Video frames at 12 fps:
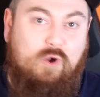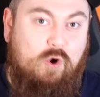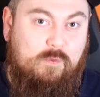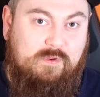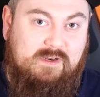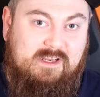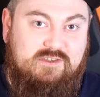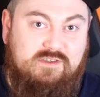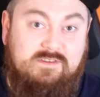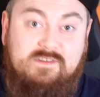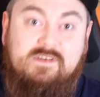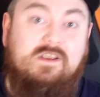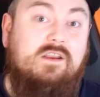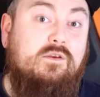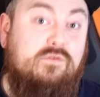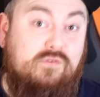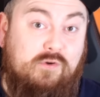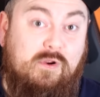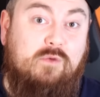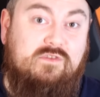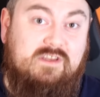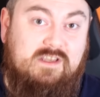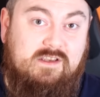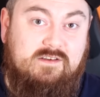operations throughout
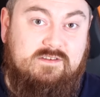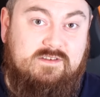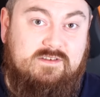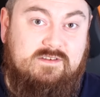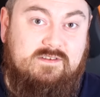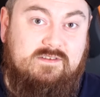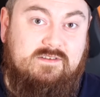the years.